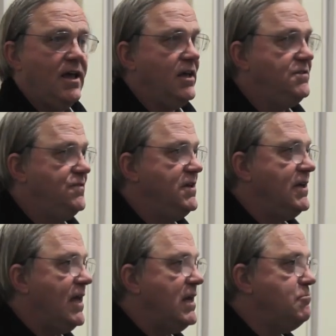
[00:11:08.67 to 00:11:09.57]
is
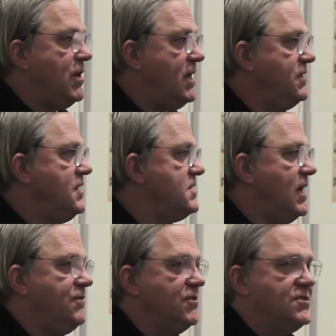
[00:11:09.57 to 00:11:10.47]
vindicated by things
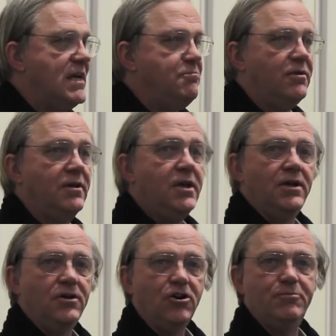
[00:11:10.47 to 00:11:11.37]
like, for example,
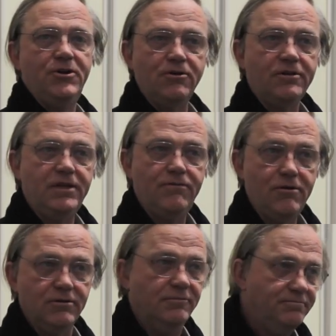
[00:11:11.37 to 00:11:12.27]
Herb and Dorothy
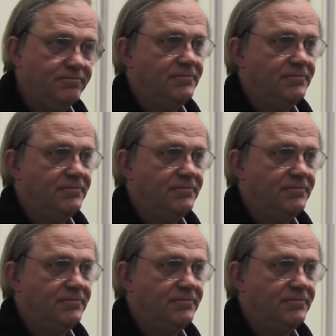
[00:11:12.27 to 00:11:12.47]
Vogel,